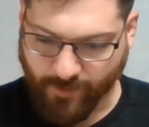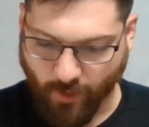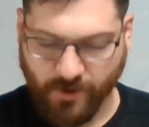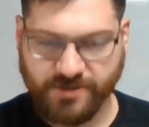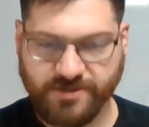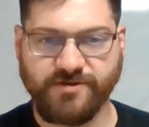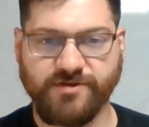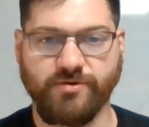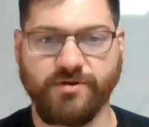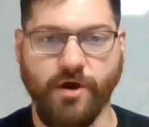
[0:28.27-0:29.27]
Well, we're just going
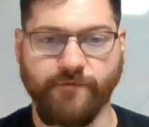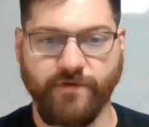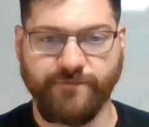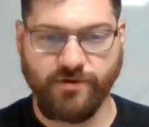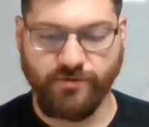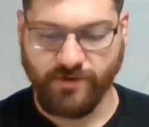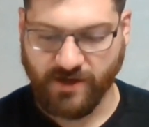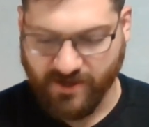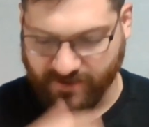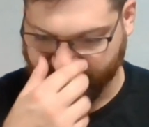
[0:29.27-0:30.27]
to do an overview
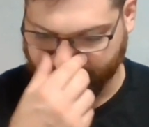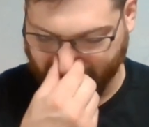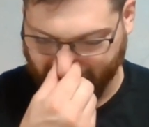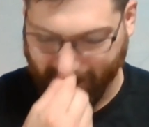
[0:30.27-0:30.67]
of